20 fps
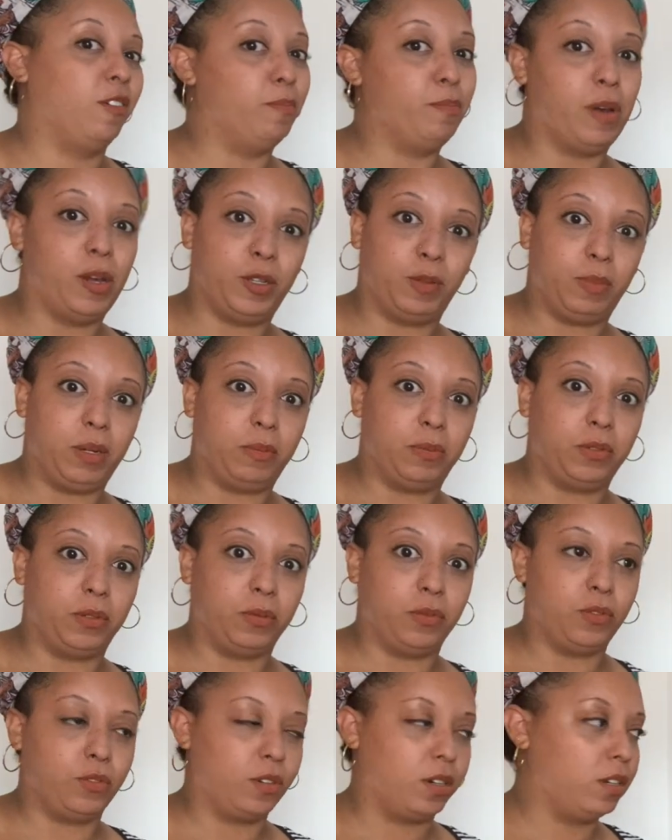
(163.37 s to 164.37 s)
of most people's
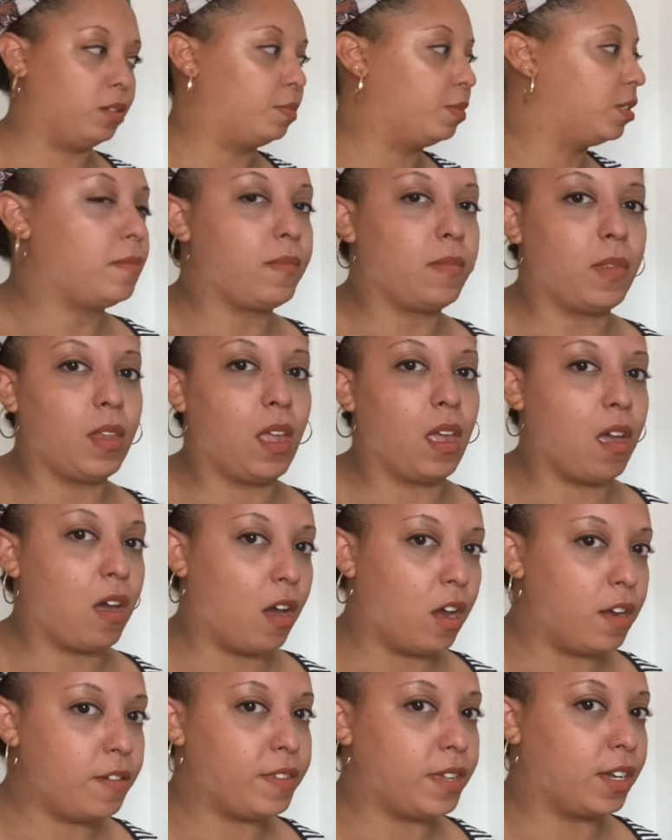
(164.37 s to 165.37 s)
wardrobes.
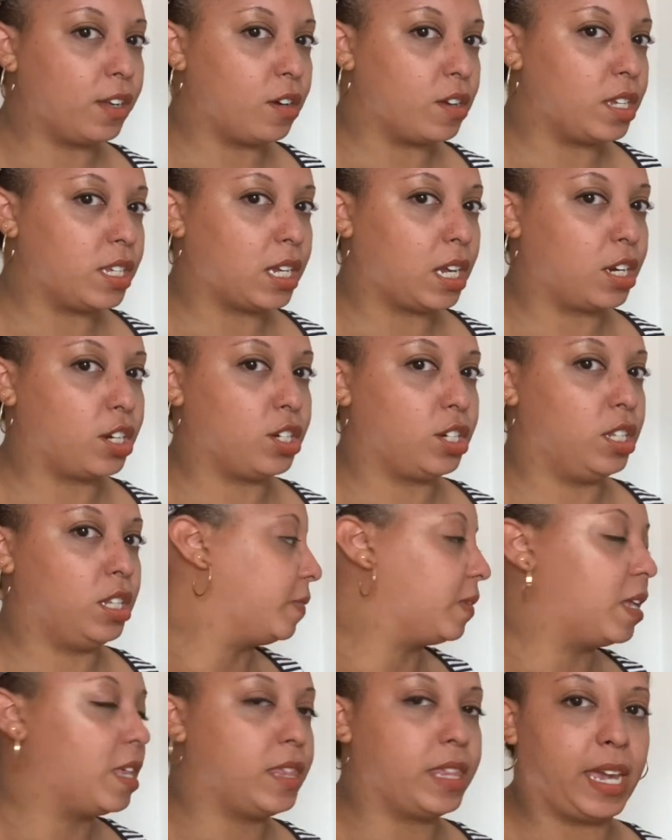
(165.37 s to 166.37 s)
I've then got a section
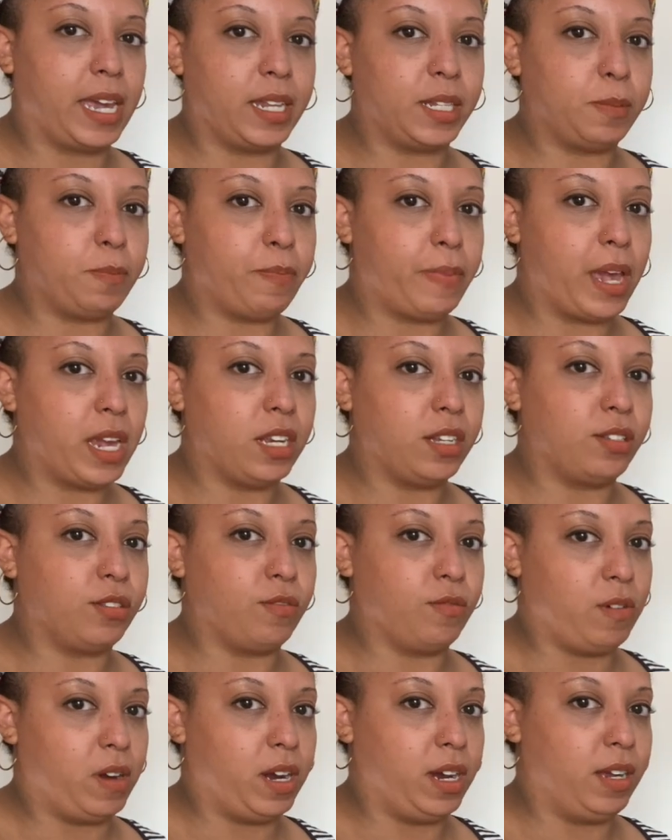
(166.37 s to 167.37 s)
that's based
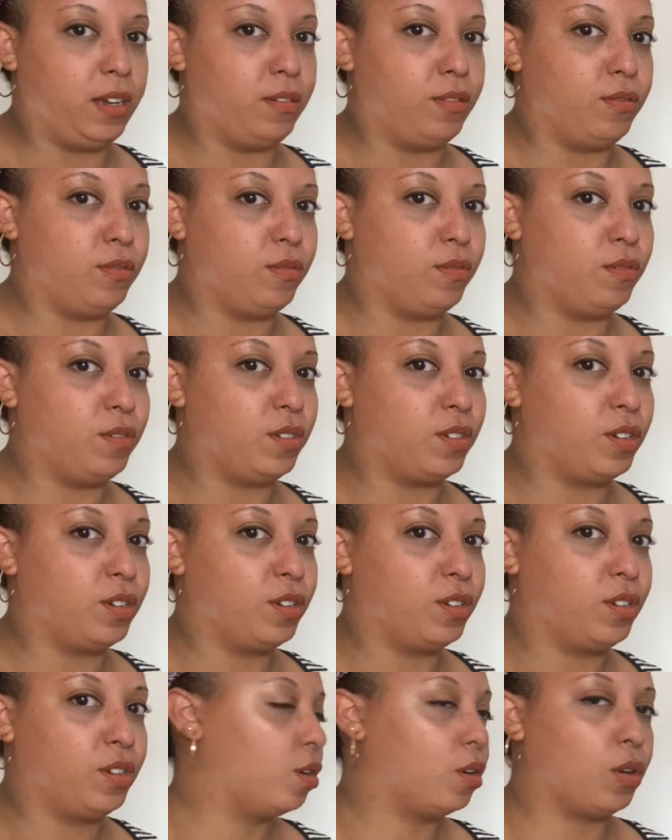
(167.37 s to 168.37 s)
around
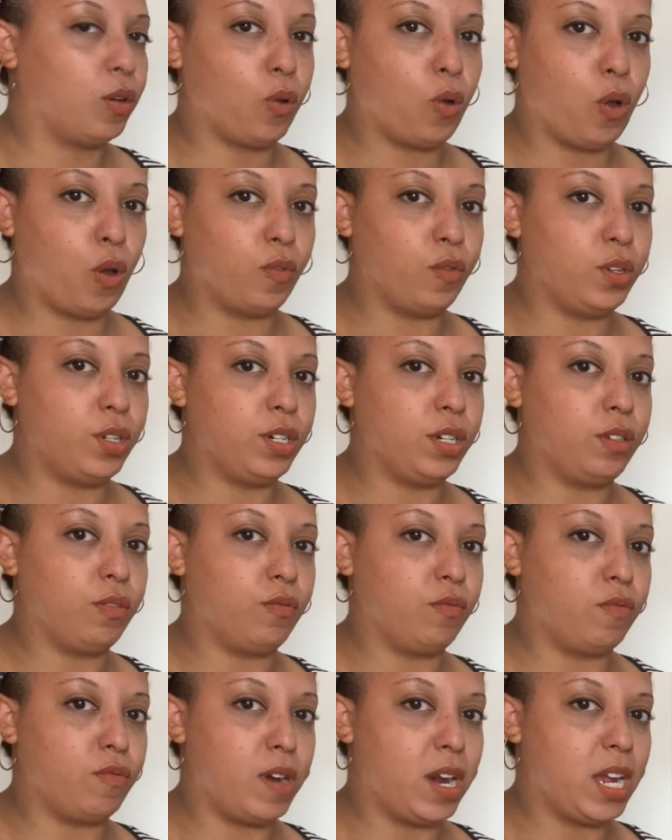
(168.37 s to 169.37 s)
oranges,
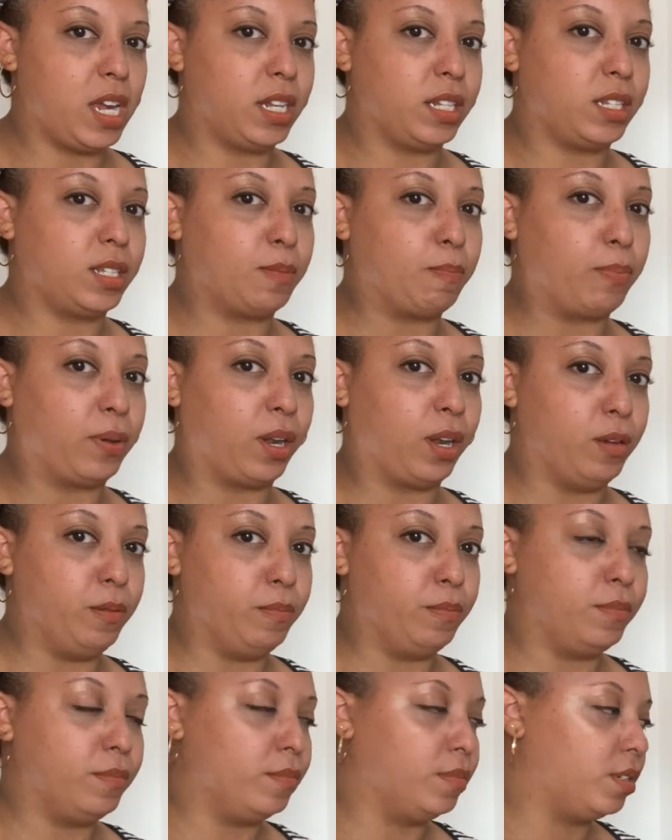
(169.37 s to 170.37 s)
reds,
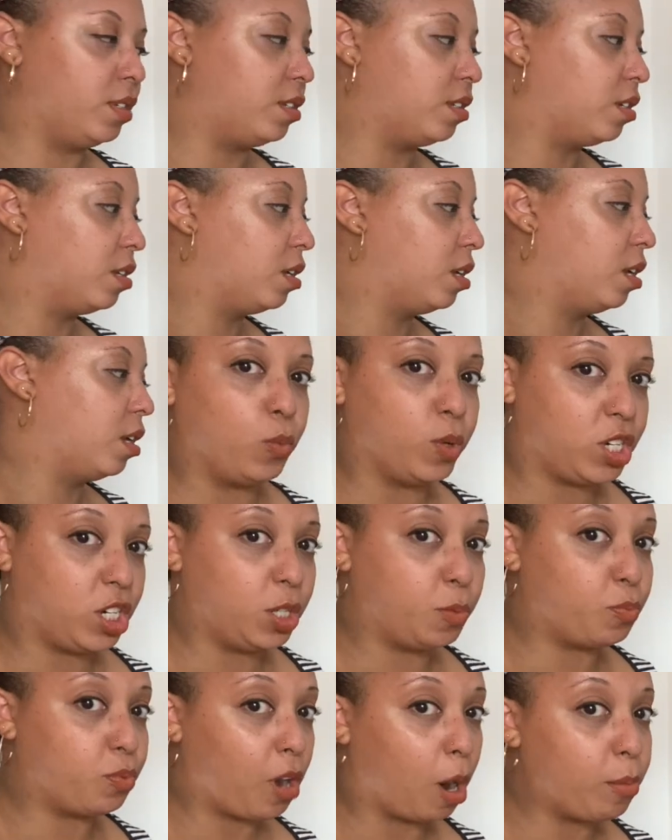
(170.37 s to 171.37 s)
plums, which is
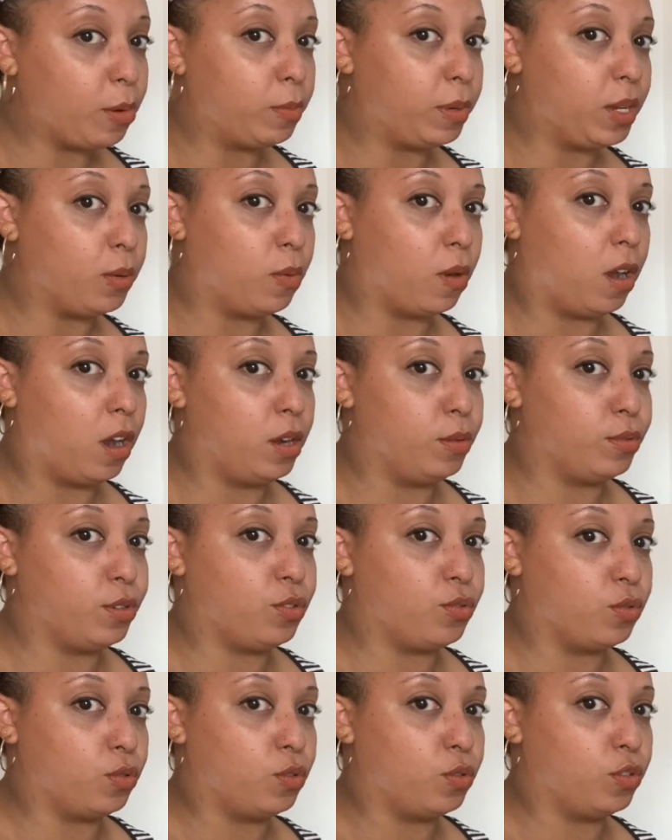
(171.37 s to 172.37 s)
probably why I was
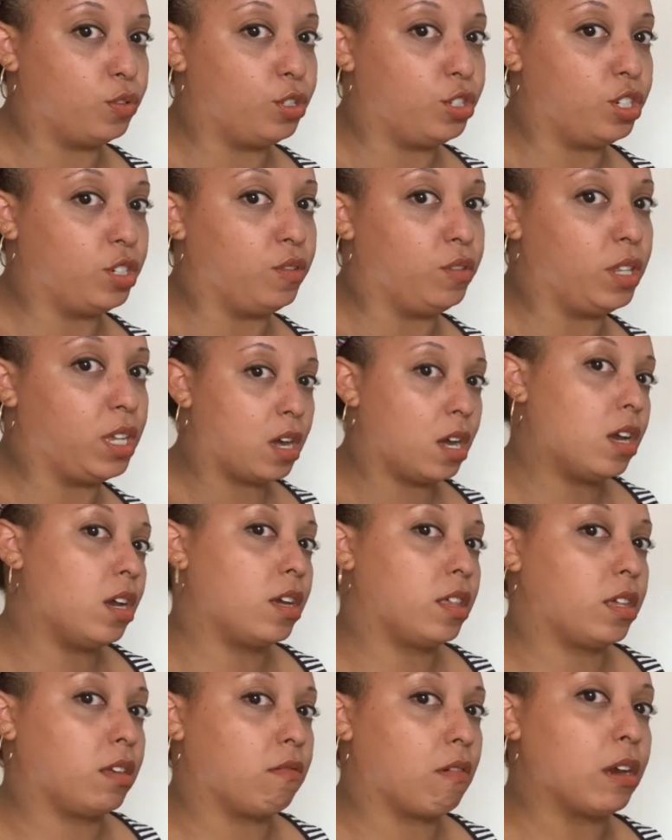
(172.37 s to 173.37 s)
drawn to the
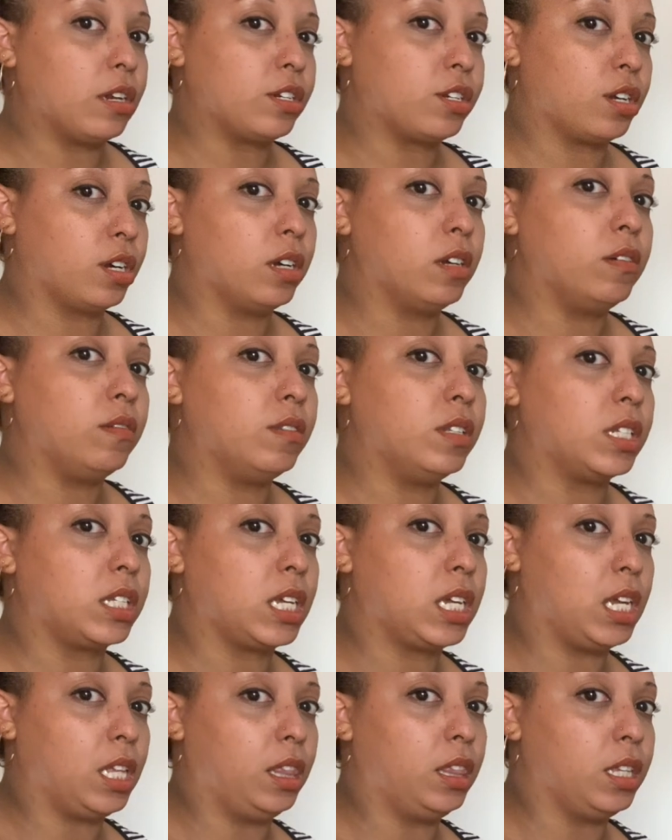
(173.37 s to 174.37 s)
earthy red tones
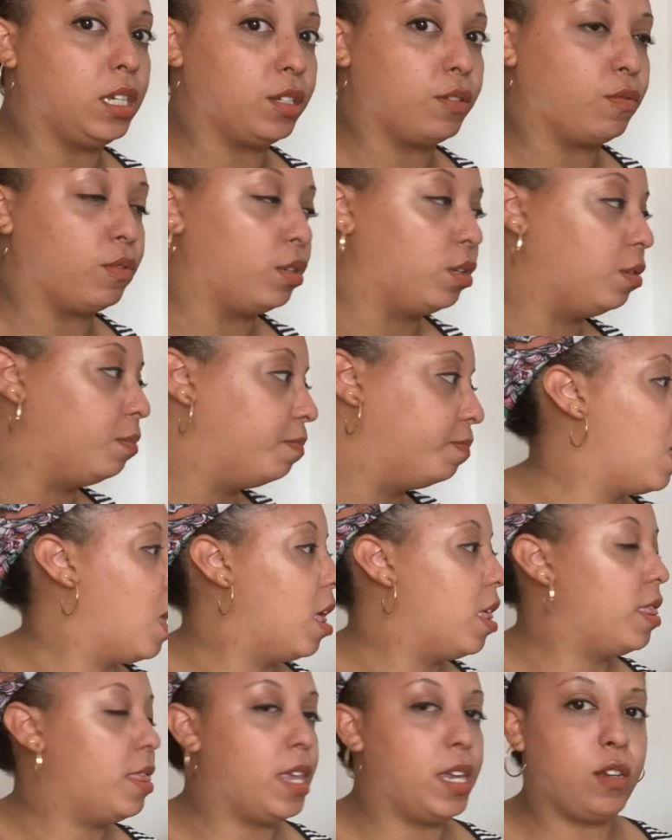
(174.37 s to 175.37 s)
in this room.
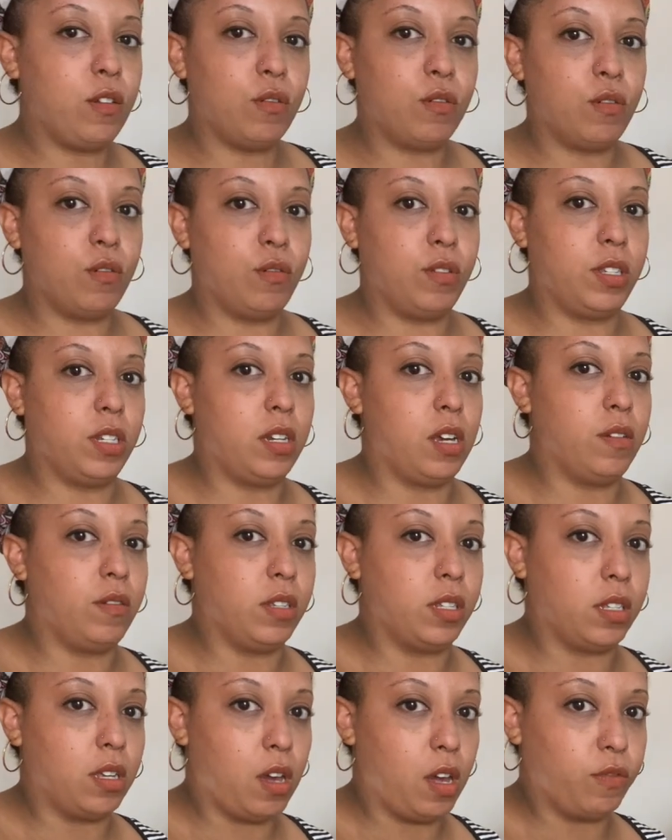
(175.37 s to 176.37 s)
Then you'll also notice
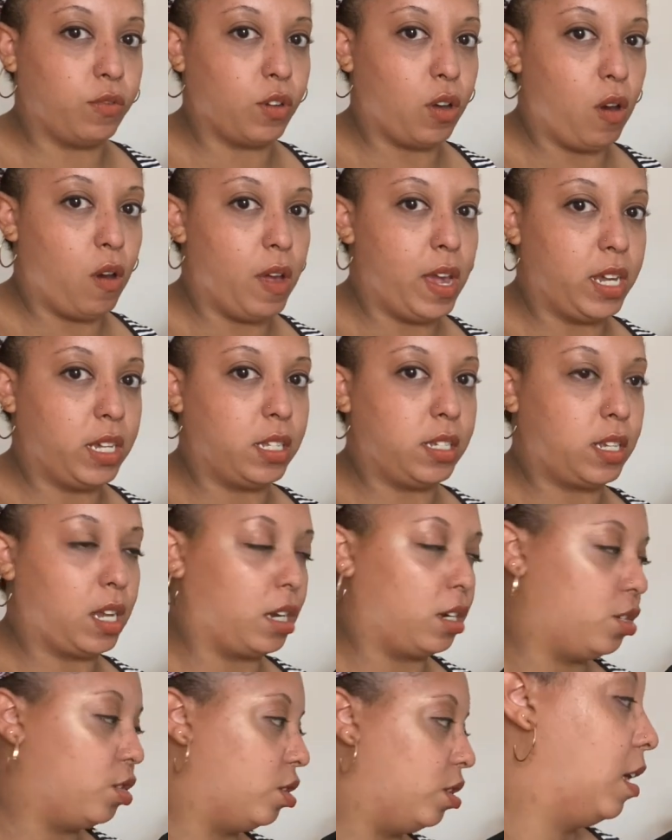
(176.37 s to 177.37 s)
that I've got a
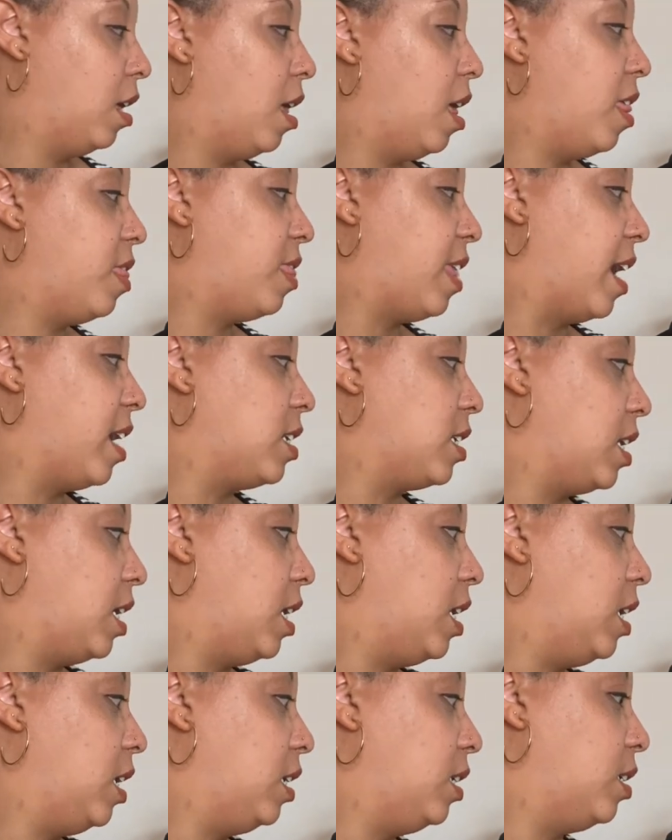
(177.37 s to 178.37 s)
section that
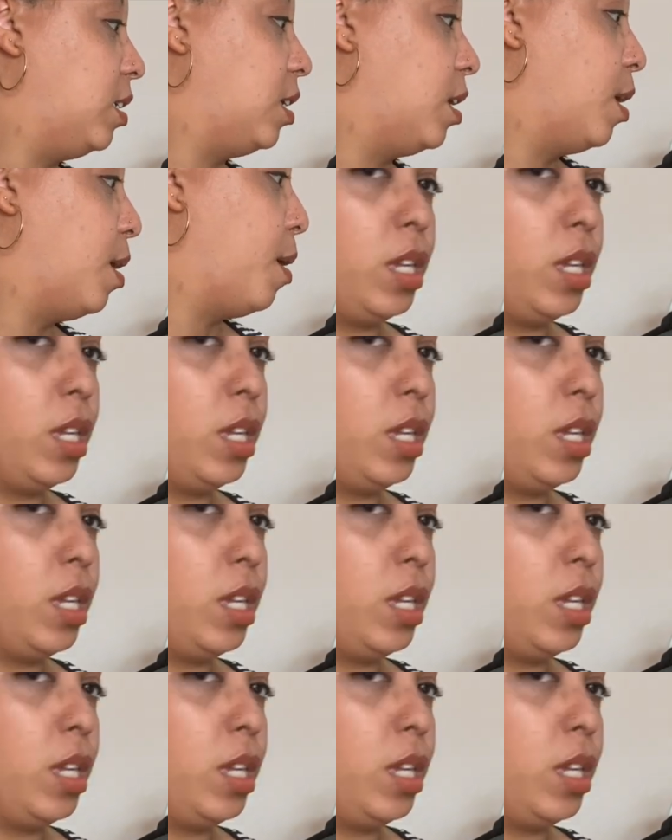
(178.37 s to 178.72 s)
is